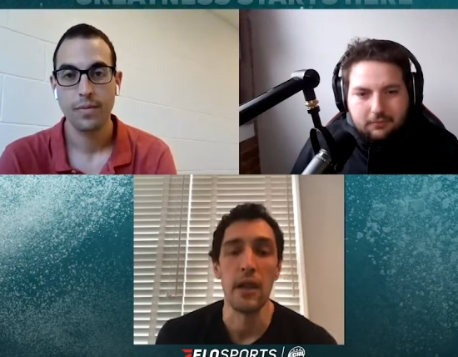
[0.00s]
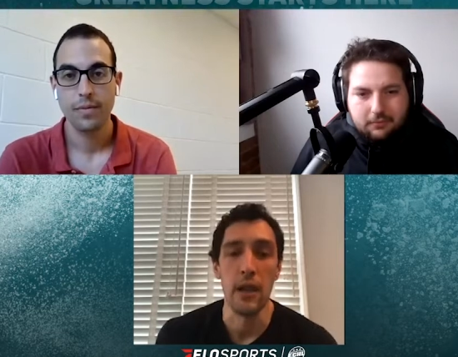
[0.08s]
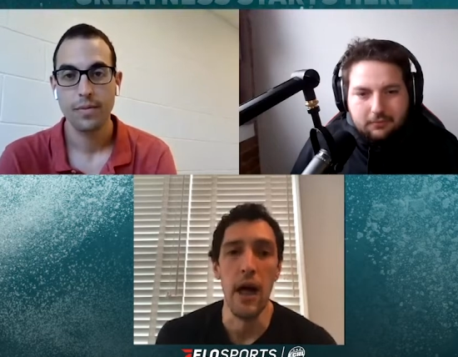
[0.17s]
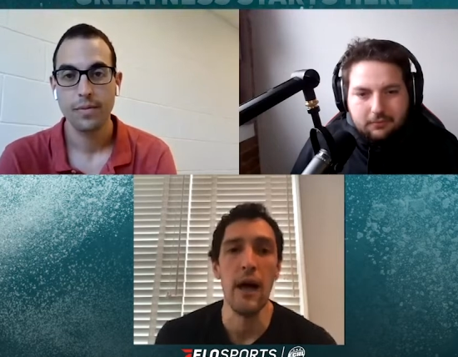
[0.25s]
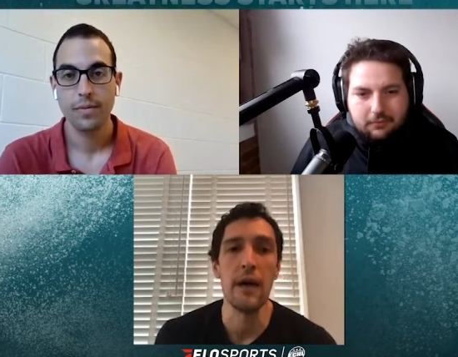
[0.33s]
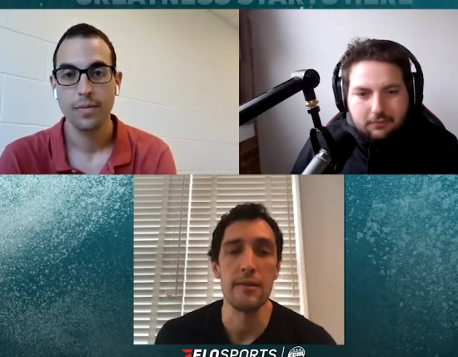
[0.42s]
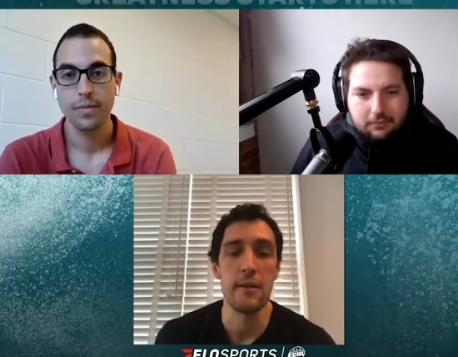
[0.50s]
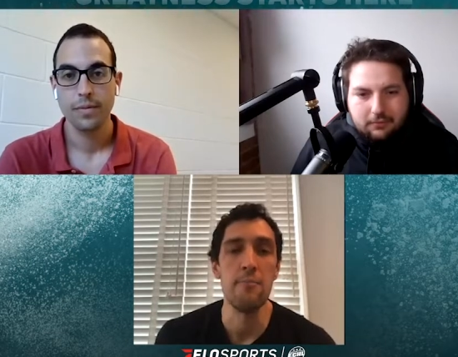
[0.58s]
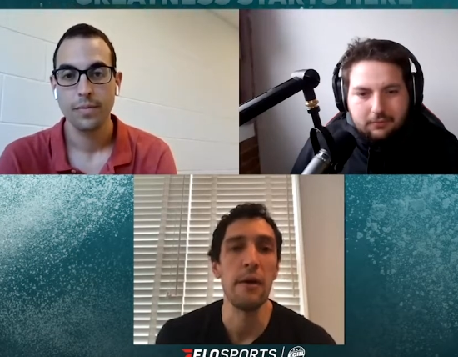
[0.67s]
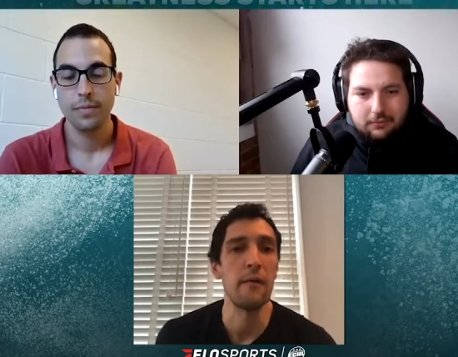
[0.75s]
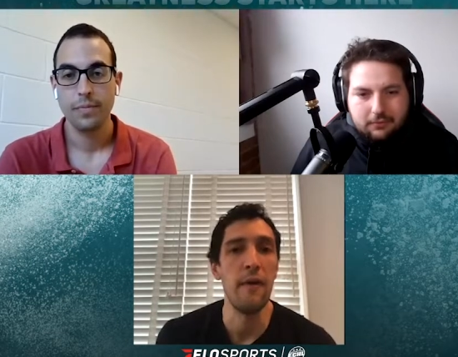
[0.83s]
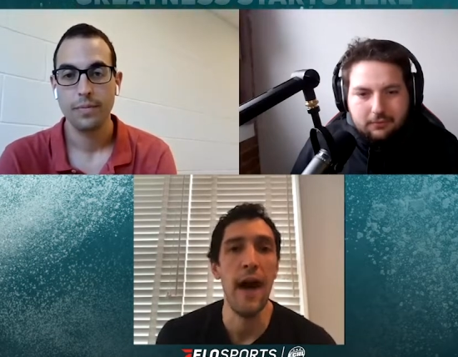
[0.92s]
Speaker 1: luck is a
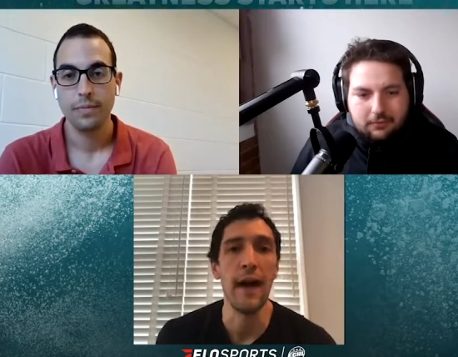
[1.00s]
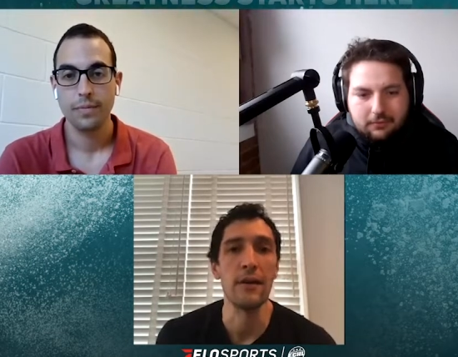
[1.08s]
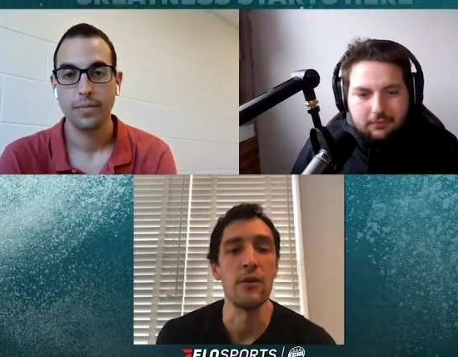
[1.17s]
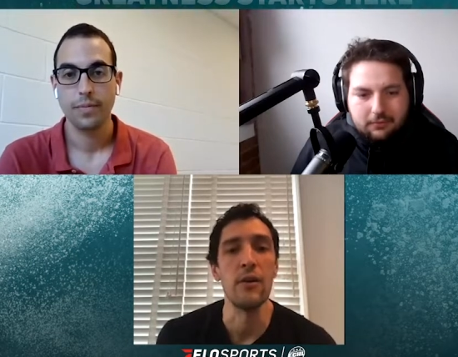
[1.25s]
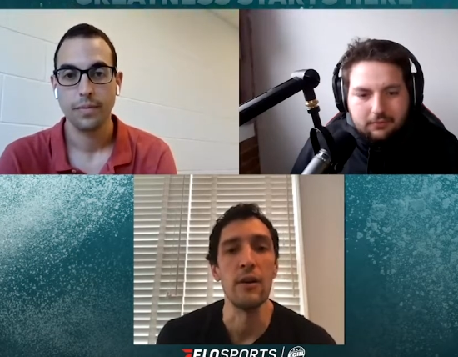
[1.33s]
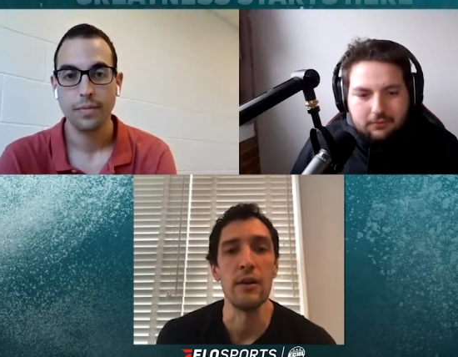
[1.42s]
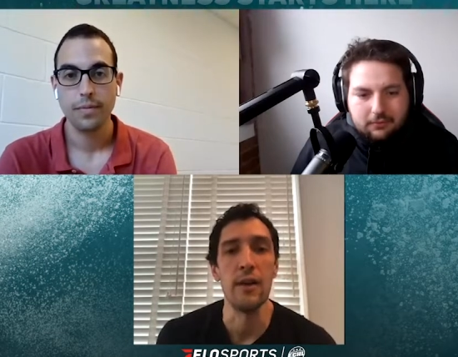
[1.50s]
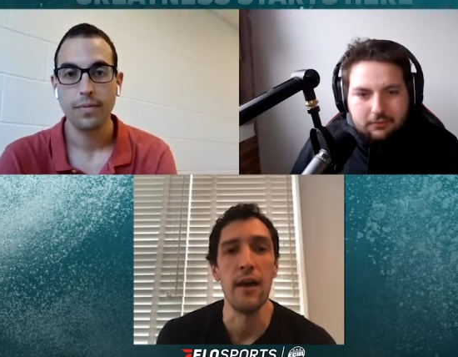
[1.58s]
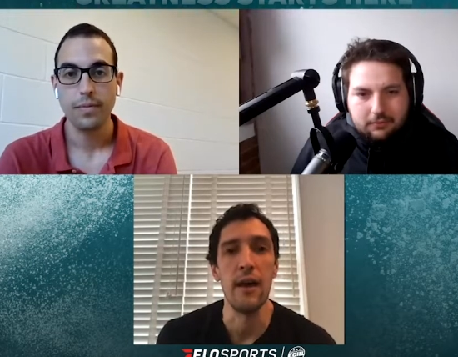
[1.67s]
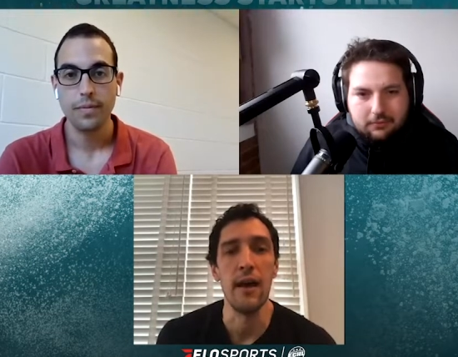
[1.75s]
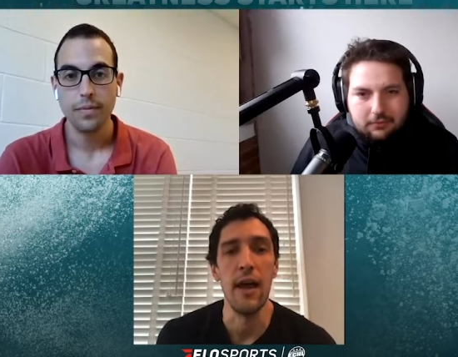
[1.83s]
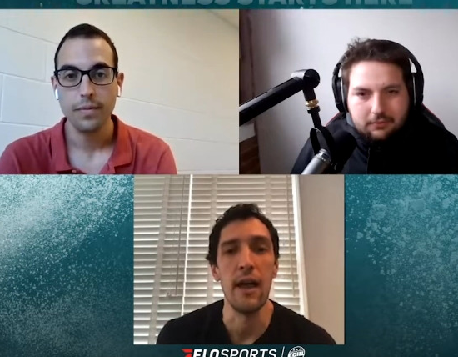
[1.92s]
big factor, and
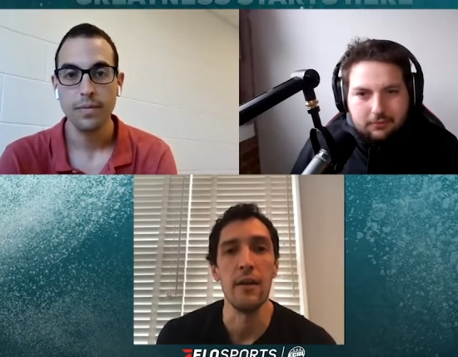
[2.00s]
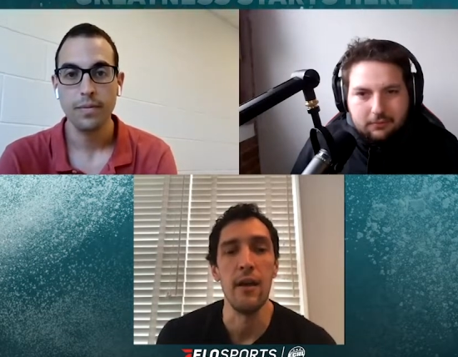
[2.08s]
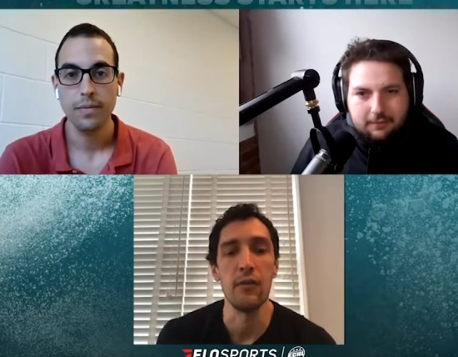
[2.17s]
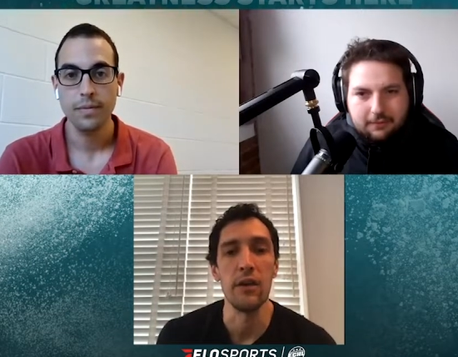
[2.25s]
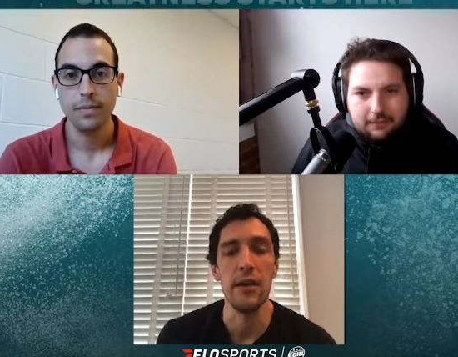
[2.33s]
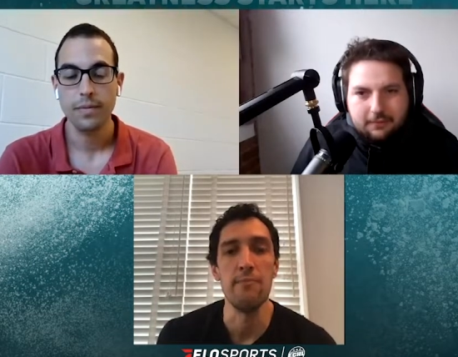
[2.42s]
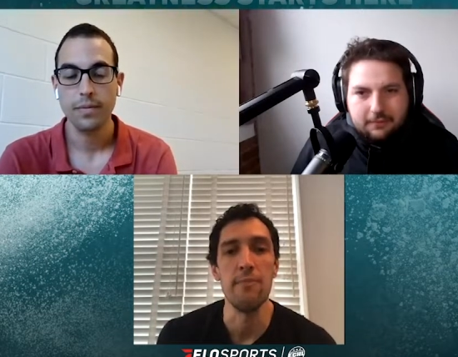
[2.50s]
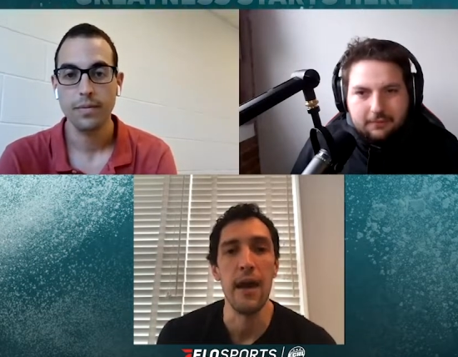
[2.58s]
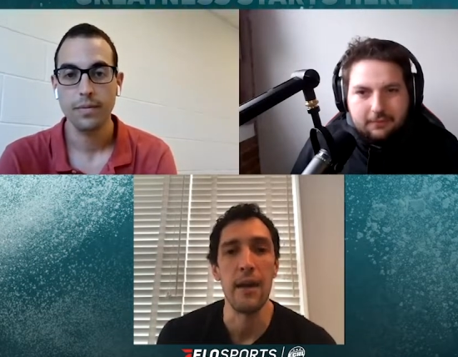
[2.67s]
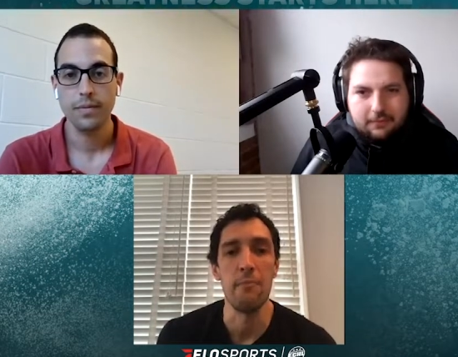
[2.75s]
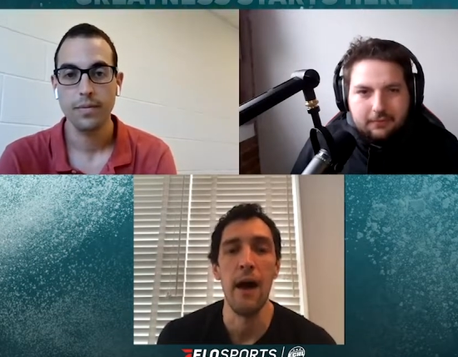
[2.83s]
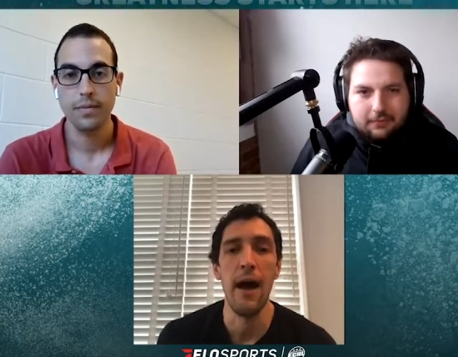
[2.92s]
you have to keep that
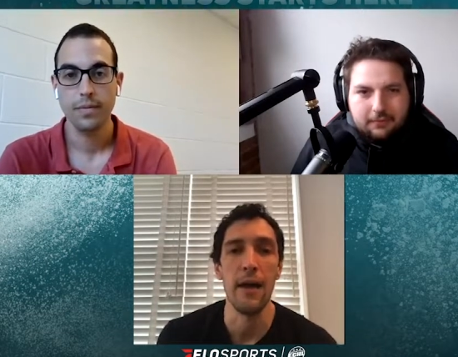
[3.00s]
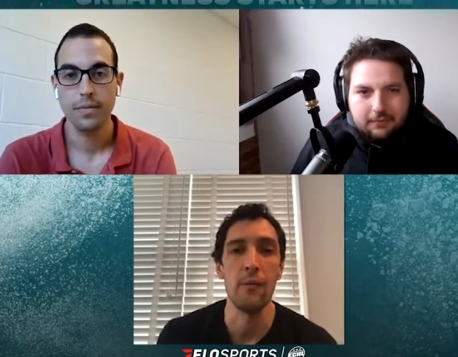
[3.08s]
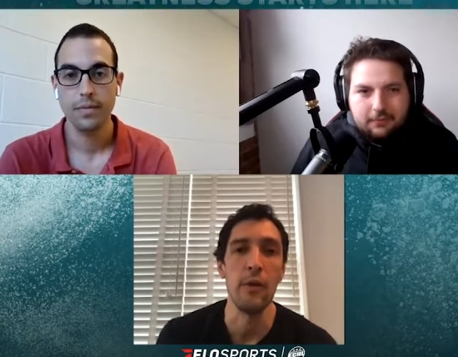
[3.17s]
in mind when